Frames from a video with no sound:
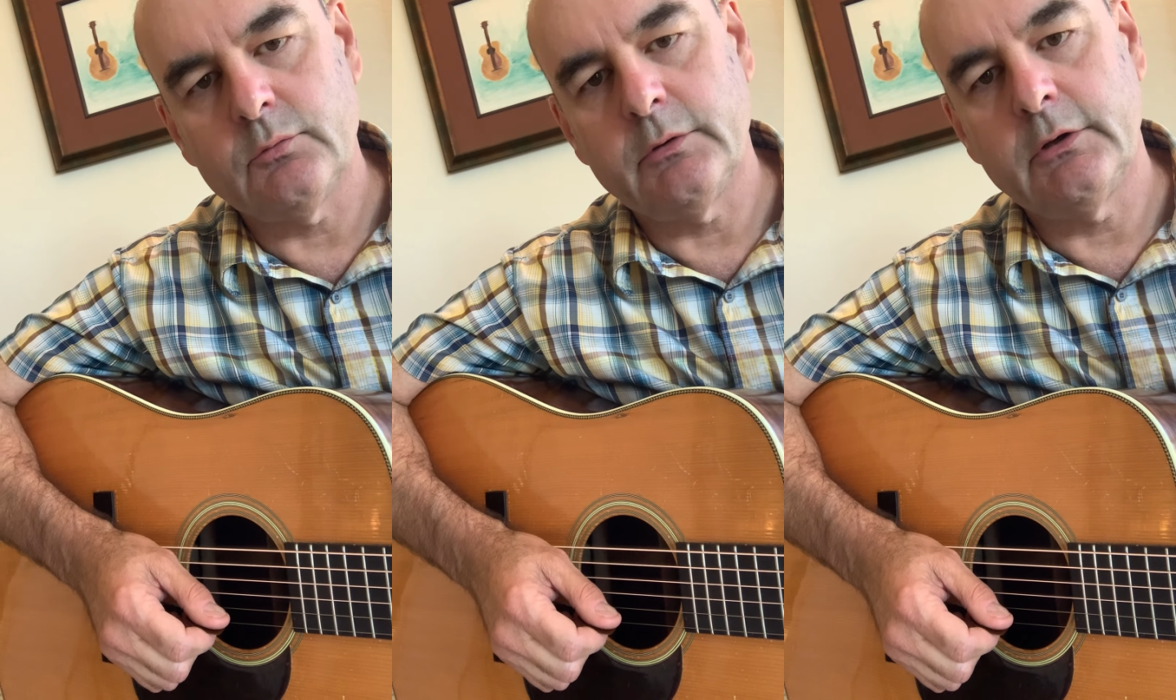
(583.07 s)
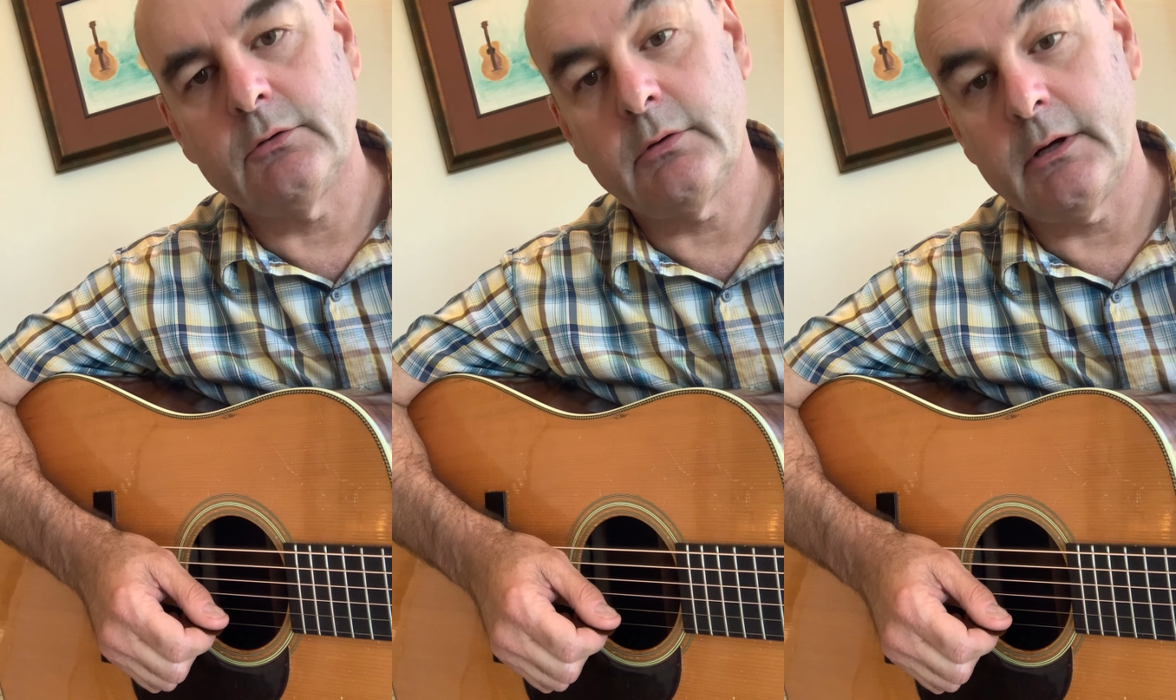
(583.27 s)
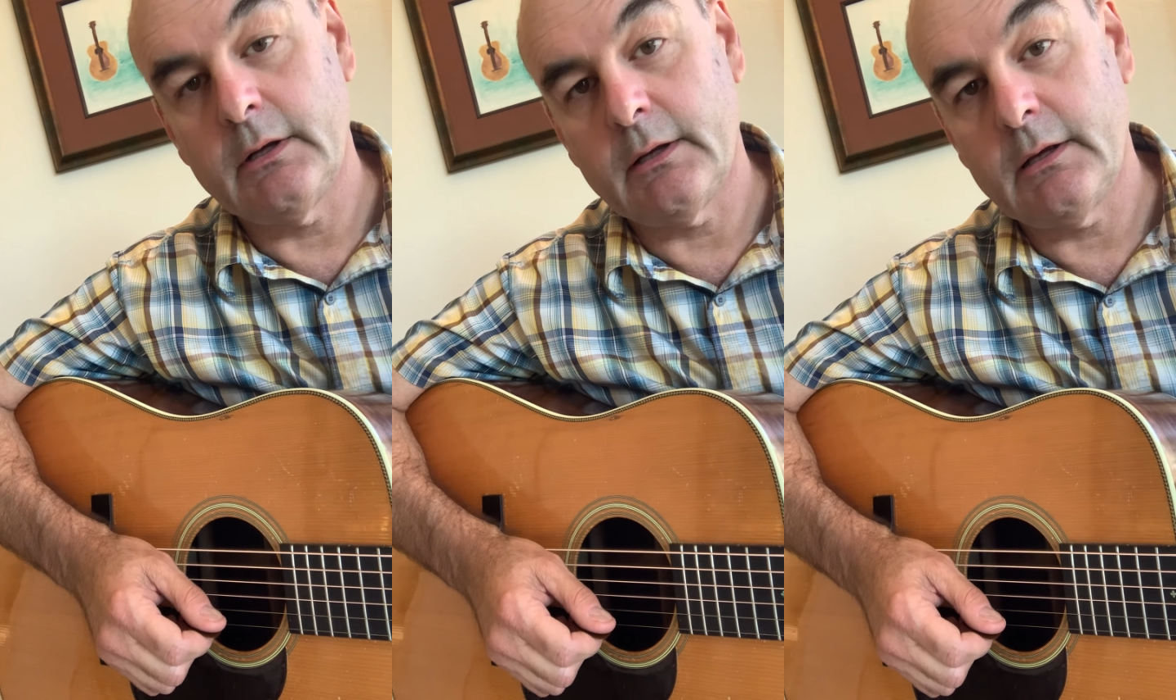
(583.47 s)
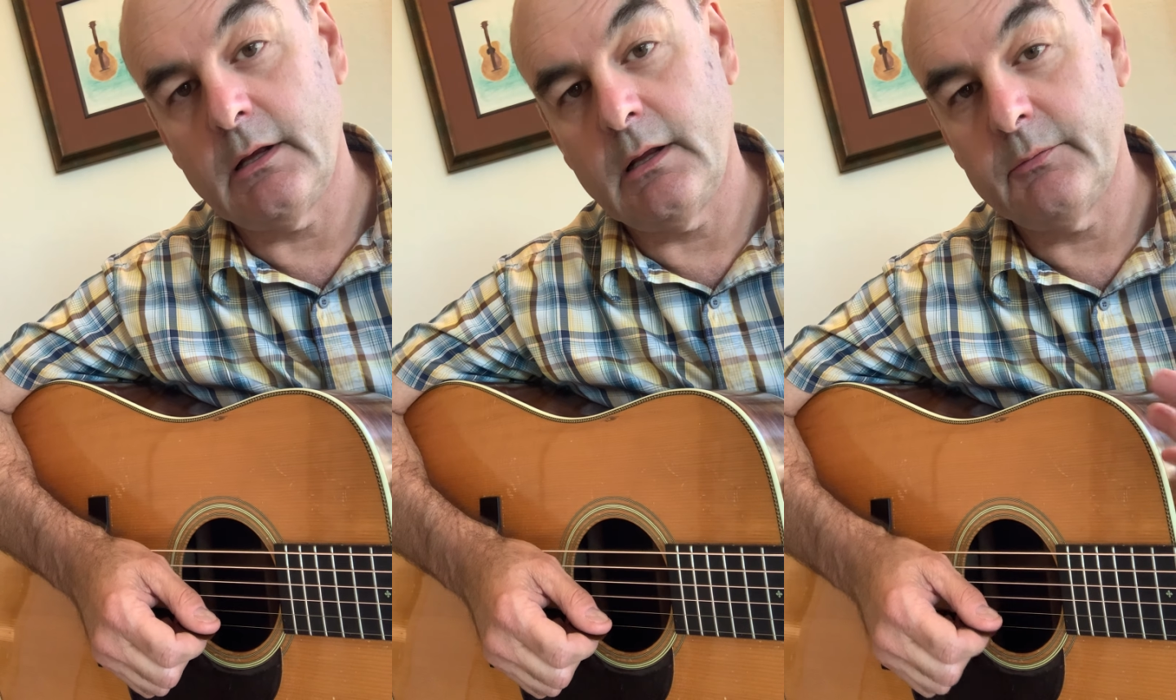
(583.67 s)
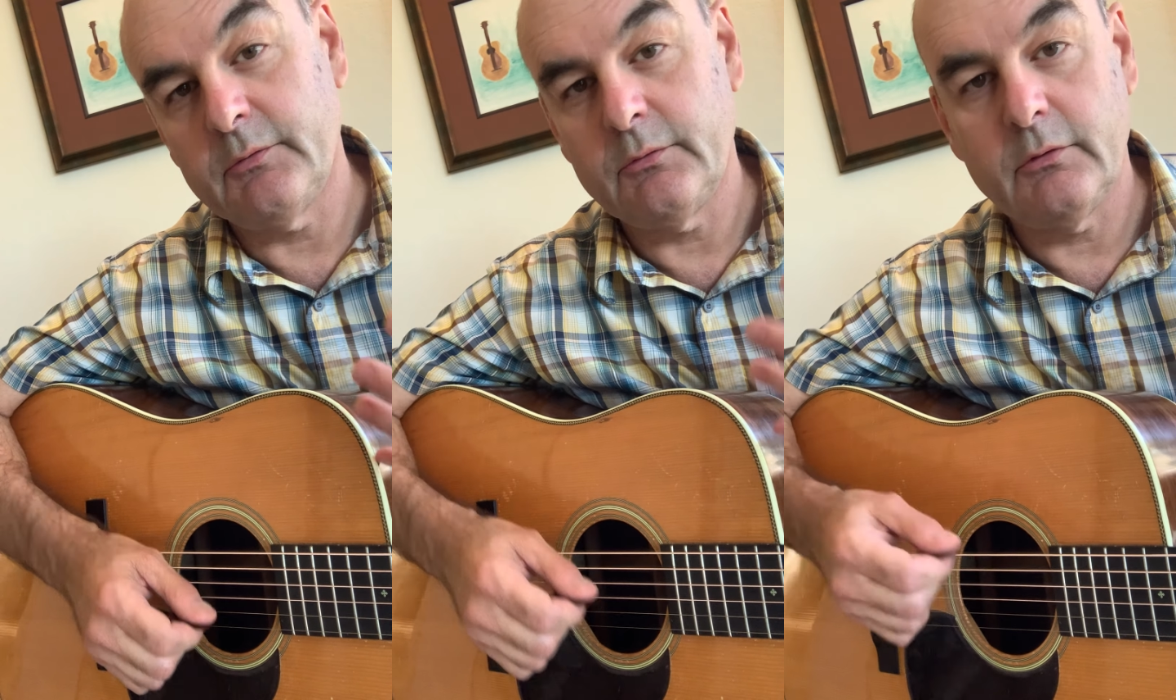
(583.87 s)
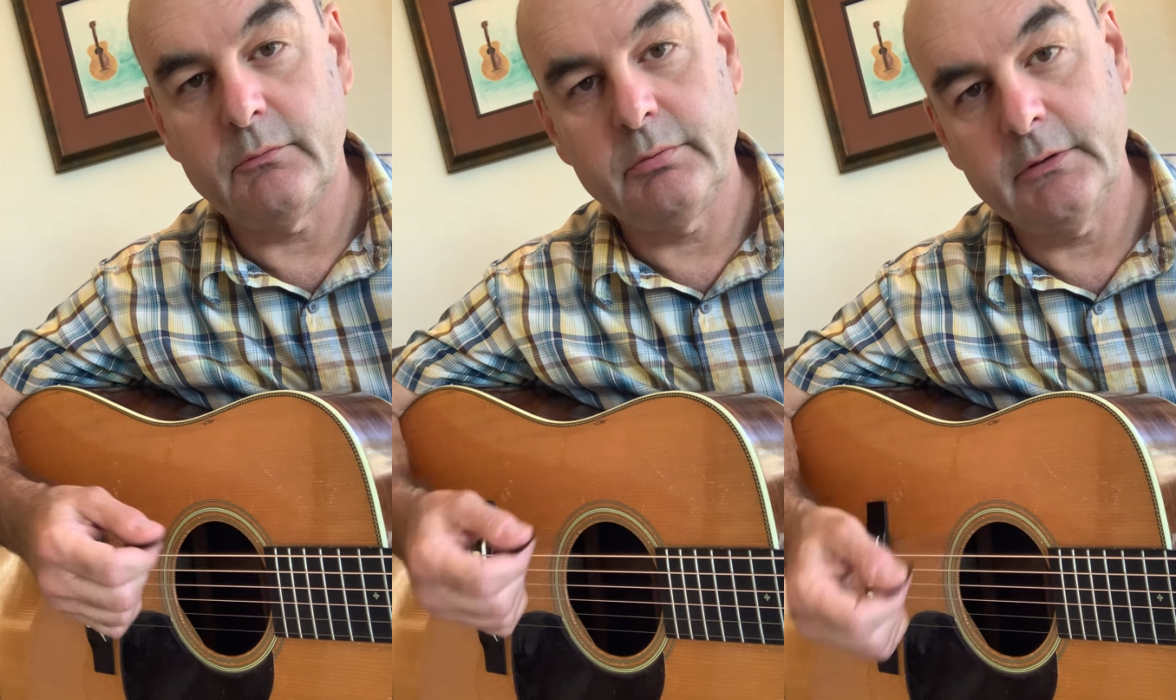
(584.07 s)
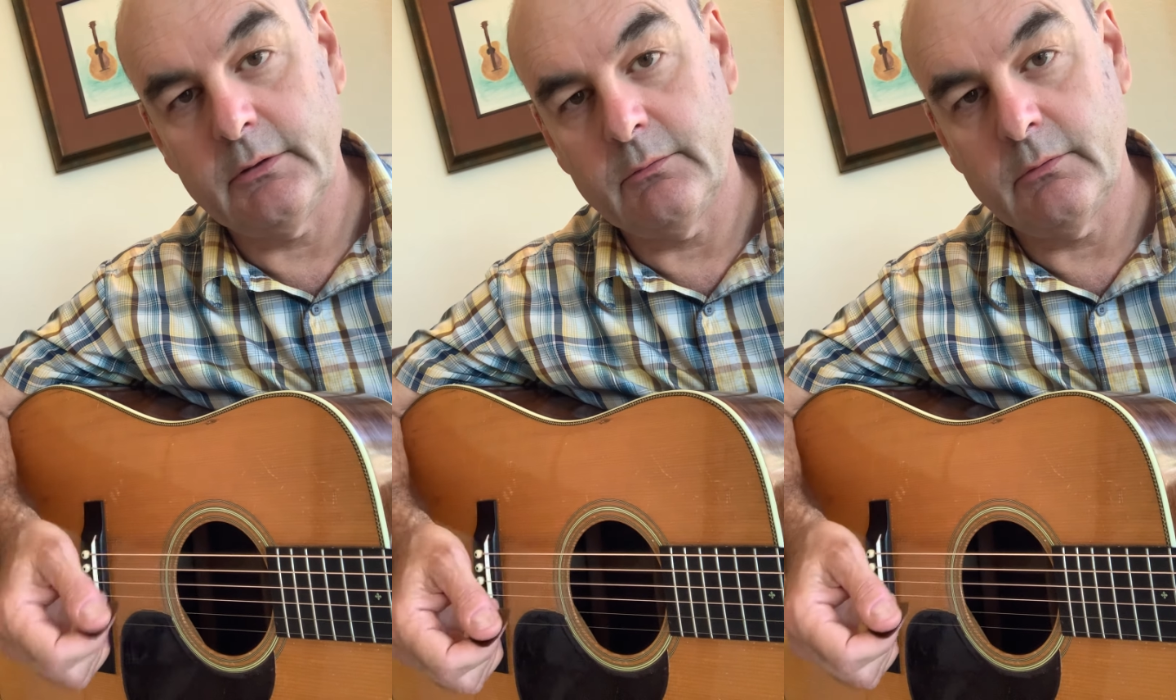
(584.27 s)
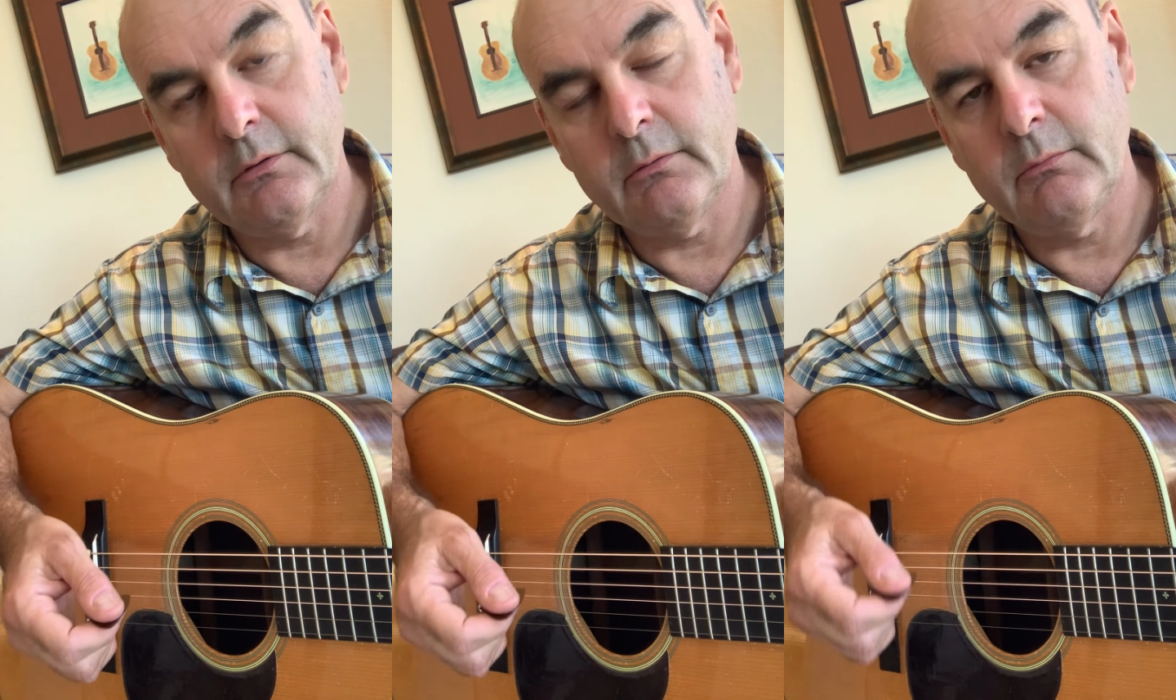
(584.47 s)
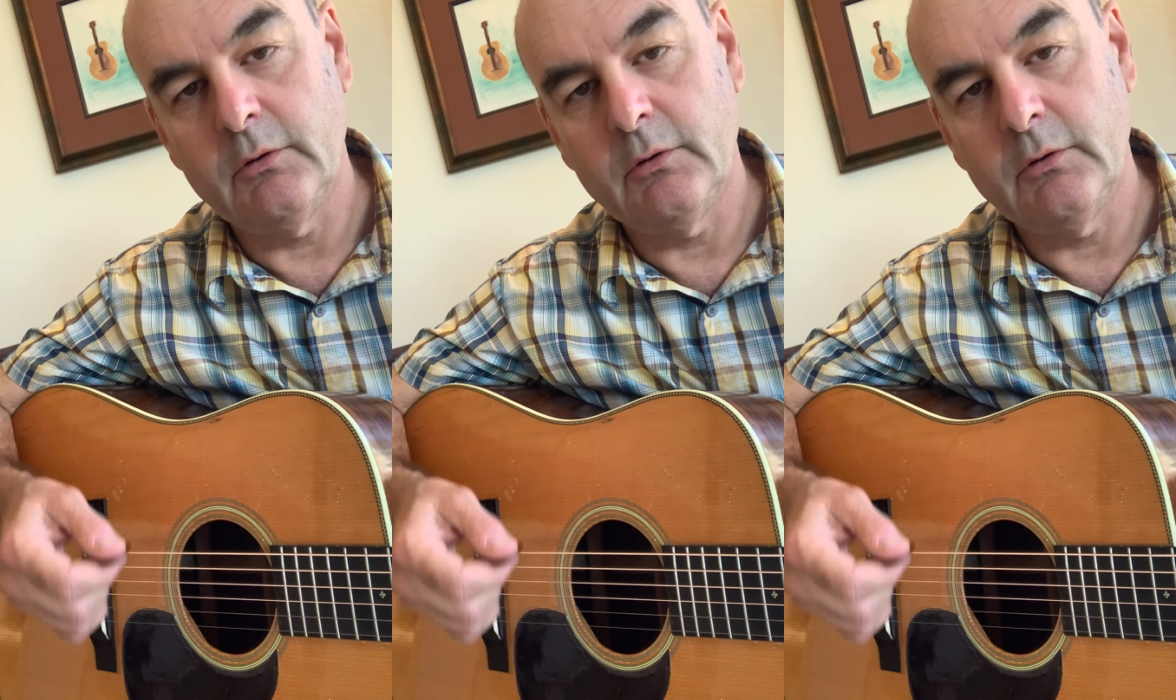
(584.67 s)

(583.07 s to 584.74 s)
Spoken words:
what are you trying to accomplish when you're playing rhythm?